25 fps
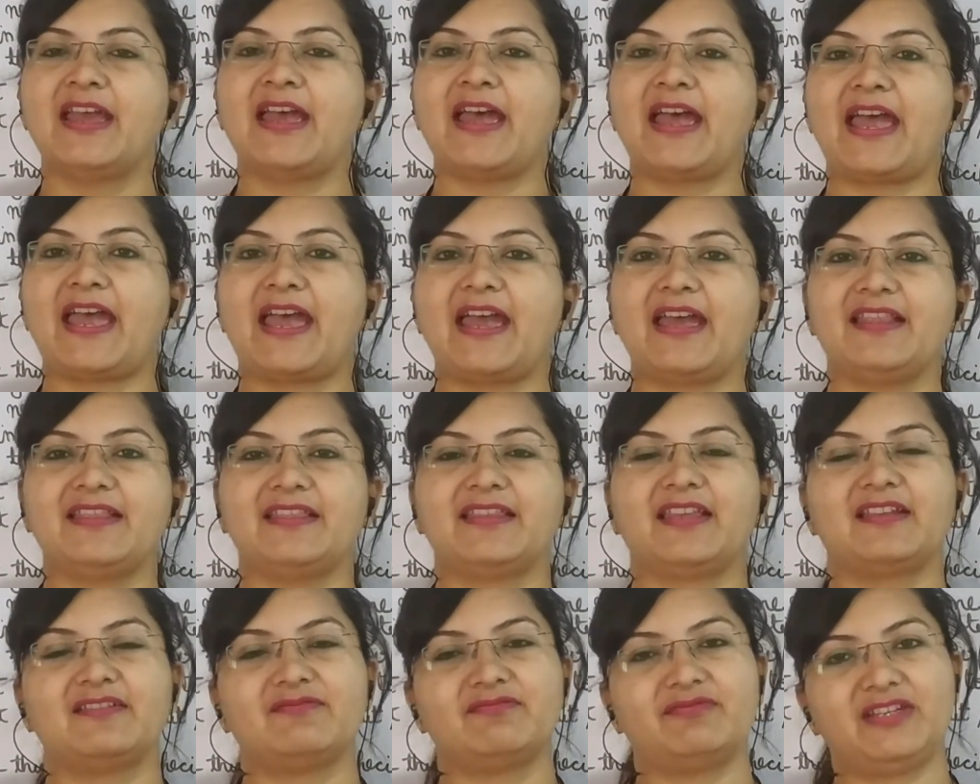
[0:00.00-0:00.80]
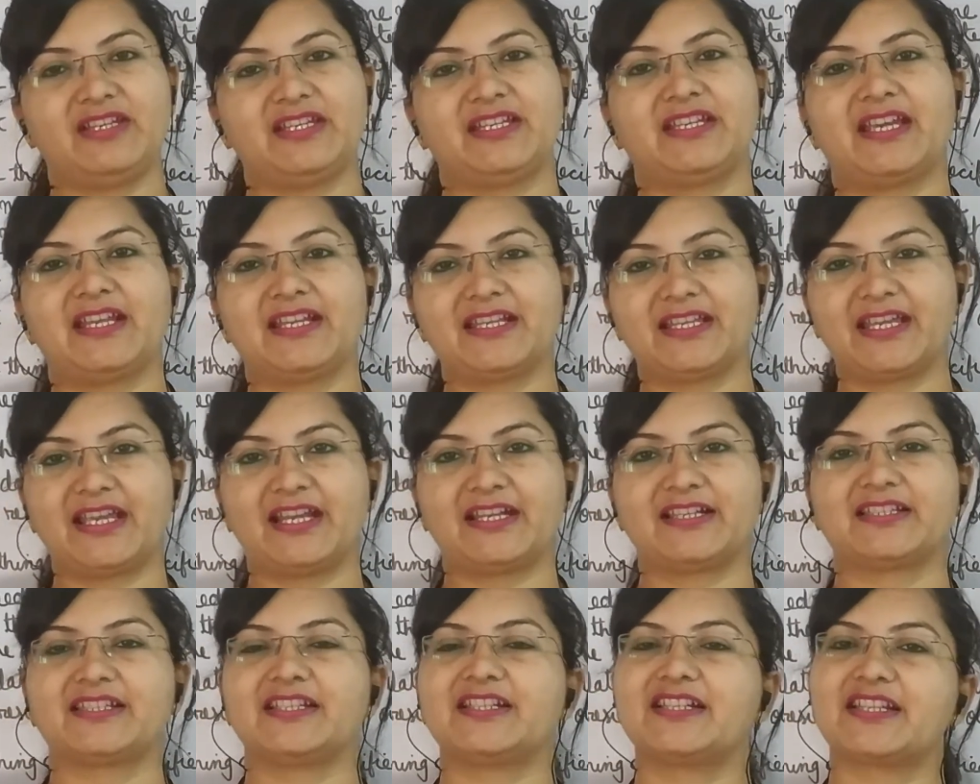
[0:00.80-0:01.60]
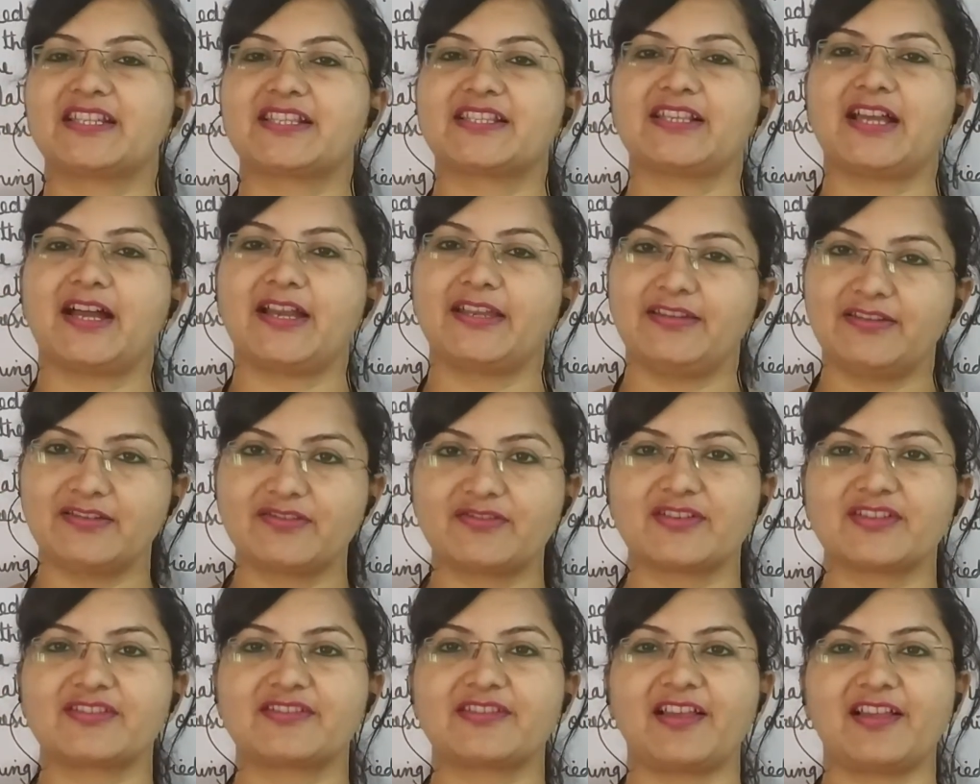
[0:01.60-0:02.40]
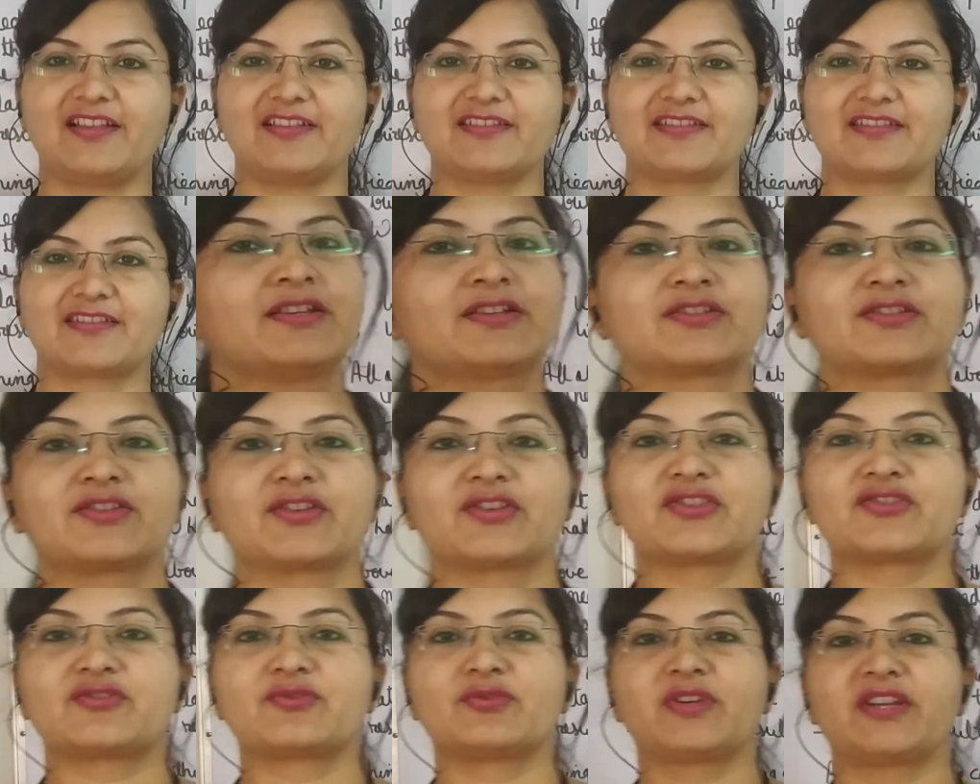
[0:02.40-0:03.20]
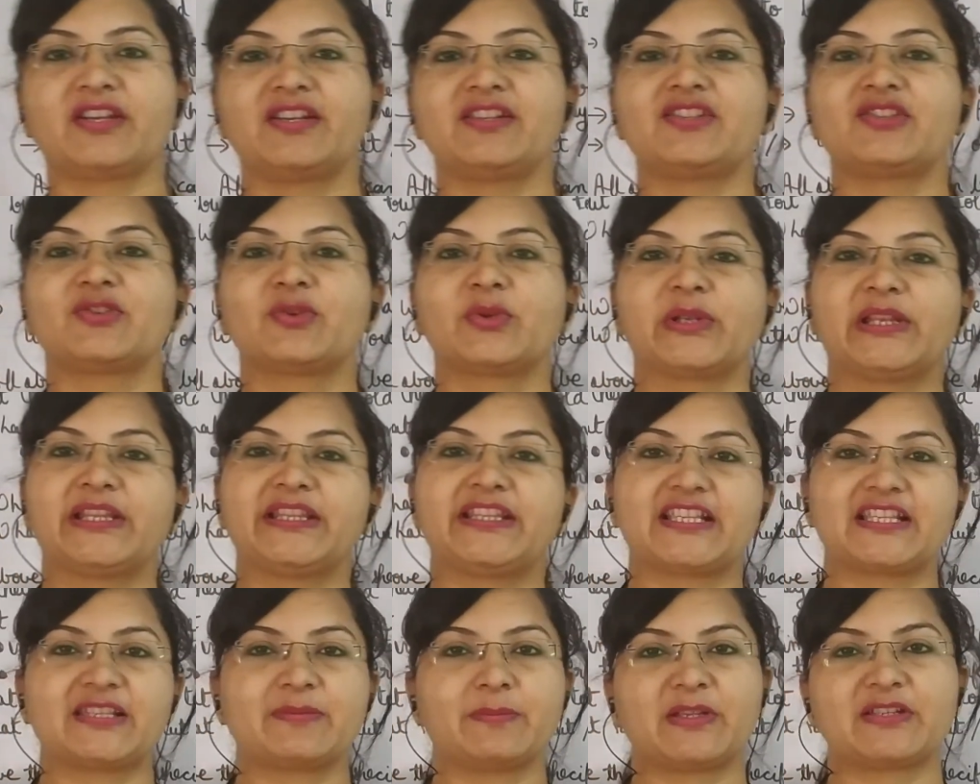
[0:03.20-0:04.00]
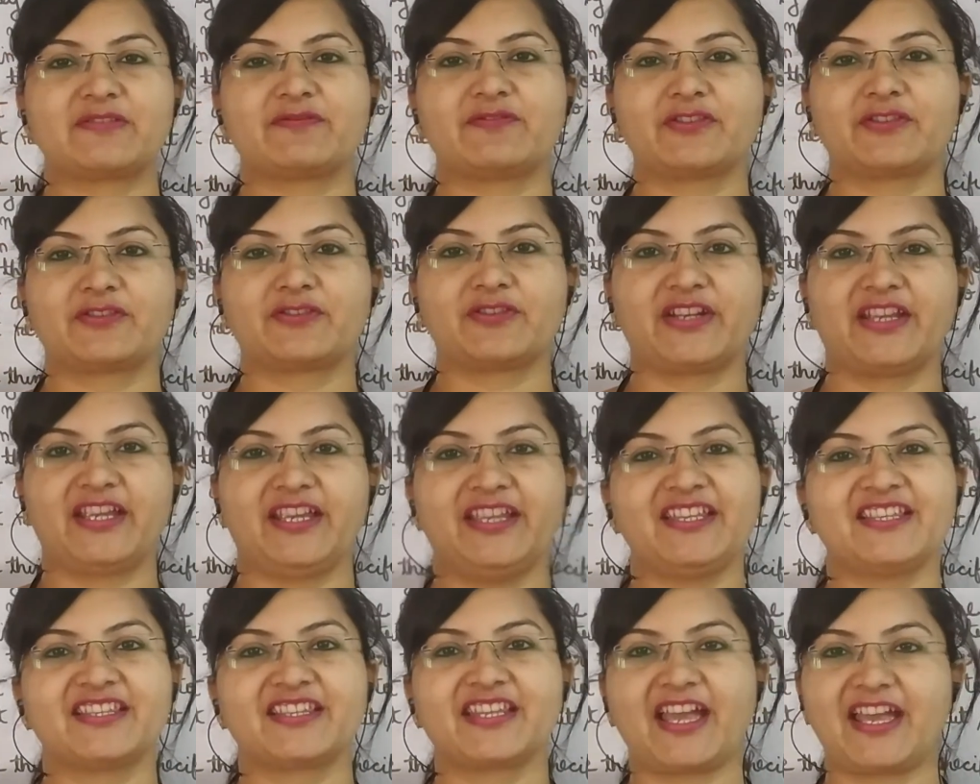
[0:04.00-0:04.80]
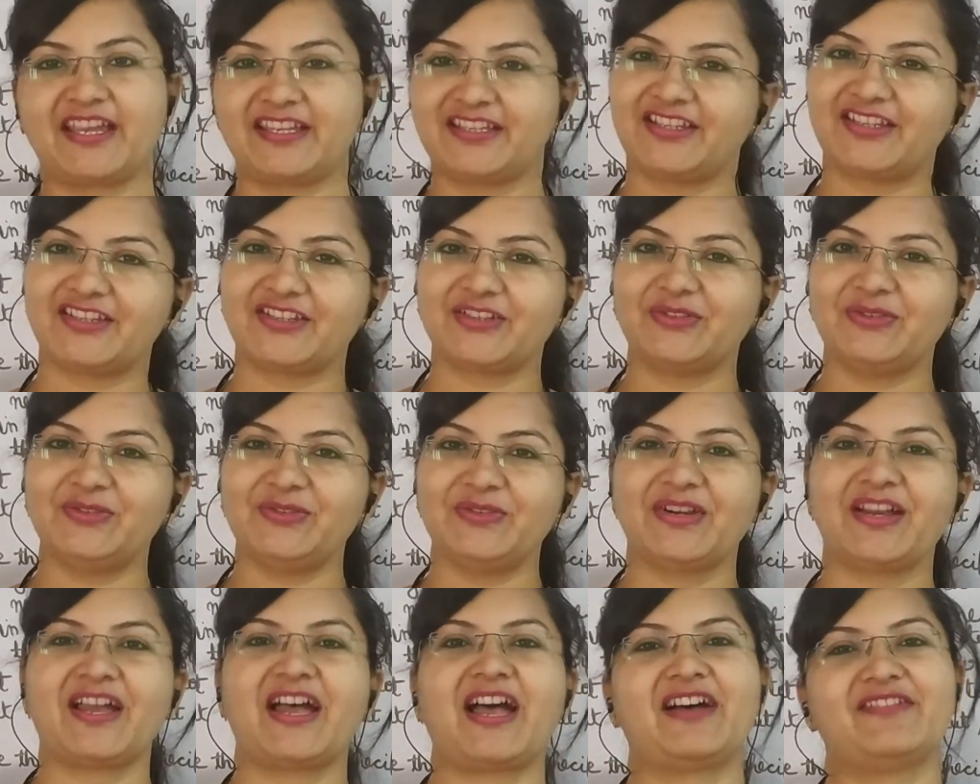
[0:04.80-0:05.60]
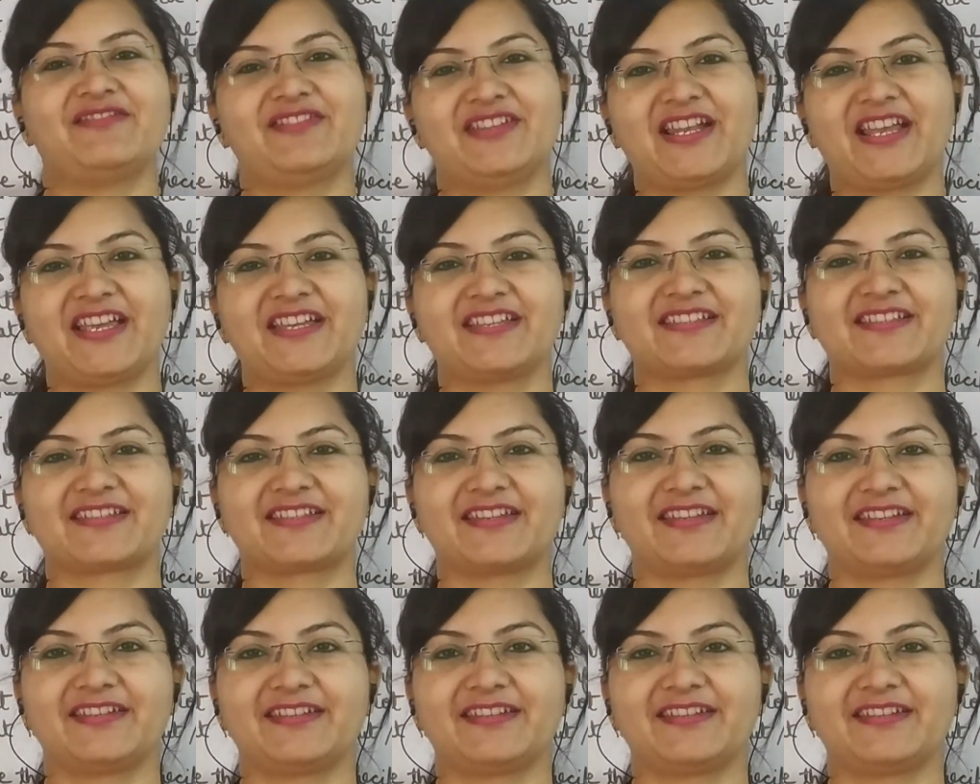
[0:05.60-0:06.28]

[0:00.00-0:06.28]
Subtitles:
and then we can get the desired result. So students, only this much for today. Thank you. Have a nice day.